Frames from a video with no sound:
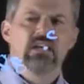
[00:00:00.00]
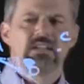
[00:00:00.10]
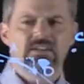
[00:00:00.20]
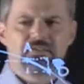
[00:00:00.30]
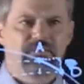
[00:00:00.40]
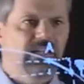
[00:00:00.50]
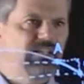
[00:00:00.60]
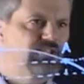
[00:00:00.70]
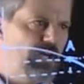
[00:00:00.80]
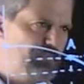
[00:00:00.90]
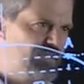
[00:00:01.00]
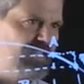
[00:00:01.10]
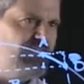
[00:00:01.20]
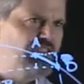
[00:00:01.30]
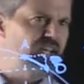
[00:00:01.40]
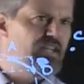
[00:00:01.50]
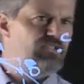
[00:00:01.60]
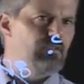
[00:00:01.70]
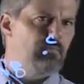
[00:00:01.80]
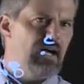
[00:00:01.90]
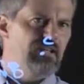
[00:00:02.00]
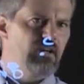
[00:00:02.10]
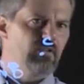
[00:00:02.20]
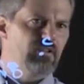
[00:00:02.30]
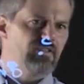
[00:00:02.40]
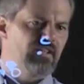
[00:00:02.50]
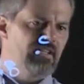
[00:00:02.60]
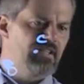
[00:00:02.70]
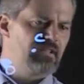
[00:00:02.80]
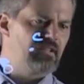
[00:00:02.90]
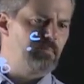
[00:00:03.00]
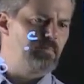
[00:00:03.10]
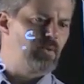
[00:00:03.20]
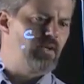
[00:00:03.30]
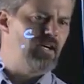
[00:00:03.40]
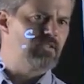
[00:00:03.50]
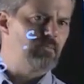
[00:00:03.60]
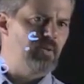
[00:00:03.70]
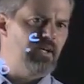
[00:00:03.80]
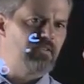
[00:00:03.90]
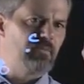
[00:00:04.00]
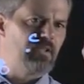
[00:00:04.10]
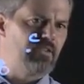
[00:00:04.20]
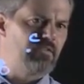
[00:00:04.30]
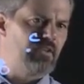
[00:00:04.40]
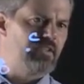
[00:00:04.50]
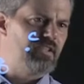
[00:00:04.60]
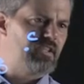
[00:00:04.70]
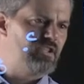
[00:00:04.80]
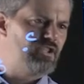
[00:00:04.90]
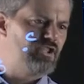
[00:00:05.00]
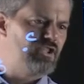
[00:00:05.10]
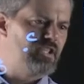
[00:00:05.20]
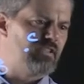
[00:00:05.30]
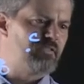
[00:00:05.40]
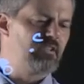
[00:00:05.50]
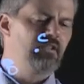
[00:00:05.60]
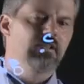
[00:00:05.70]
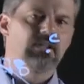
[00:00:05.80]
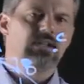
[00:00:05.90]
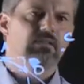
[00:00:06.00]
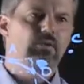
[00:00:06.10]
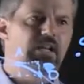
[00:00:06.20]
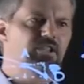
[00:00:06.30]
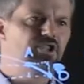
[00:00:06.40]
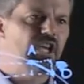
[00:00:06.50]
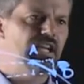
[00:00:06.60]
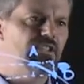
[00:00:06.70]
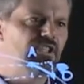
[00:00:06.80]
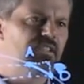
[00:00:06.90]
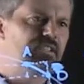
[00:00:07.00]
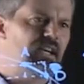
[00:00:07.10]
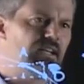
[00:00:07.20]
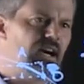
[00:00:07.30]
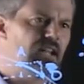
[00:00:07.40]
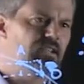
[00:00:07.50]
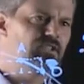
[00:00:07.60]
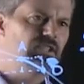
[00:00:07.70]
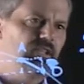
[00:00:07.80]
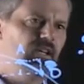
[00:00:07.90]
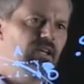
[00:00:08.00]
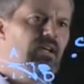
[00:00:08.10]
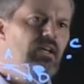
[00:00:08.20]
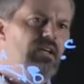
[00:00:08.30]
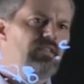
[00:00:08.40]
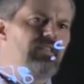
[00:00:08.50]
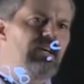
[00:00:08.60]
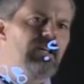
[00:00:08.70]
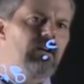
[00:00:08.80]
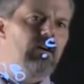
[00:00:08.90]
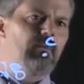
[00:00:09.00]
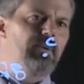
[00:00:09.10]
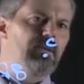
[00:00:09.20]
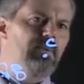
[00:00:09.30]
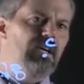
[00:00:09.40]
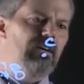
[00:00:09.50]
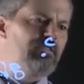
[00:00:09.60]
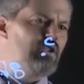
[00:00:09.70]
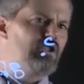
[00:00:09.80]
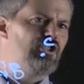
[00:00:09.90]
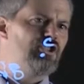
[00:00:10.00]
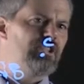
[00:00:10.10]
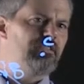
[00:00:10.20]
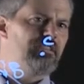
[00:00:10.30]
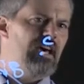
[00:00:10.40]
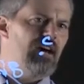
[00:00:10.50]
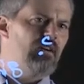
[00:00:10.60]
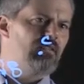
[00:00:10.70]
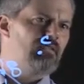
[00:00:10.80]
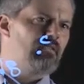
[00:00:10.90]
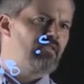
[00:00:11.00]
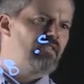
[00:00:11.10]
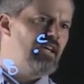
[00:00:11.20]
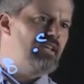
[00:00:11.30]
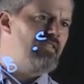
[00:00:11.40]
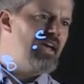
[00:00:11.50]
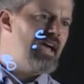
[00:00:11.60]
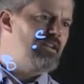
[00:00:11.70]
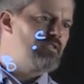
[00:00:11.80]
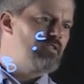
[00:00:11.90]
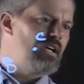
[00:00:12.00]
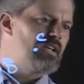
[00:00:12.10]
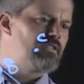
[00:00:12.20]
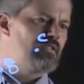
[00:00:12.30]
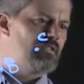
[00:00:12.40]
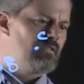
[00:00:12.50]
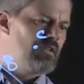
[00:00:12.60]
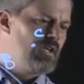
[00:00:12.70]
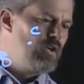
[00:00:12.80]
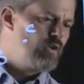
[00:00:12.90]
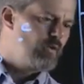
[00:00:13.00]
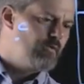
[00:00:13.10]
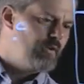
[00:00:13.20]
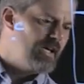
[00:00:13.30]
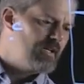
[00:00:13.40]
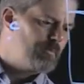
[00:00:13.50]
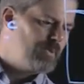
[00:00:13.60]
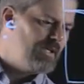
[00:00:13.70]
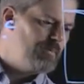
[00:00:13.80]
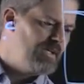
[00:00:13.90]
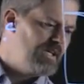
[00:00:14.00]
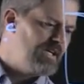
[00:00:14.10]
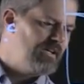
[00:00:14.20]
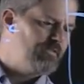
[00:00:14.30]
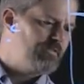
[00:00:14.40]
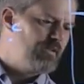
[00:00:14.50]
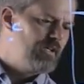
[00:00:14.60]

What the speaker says: Let's finish up this section by noticing that the production possibilities frontier can shift. If we had a change in technology, then our PPF could shift out, say, in that direction. Or if we had a PPF,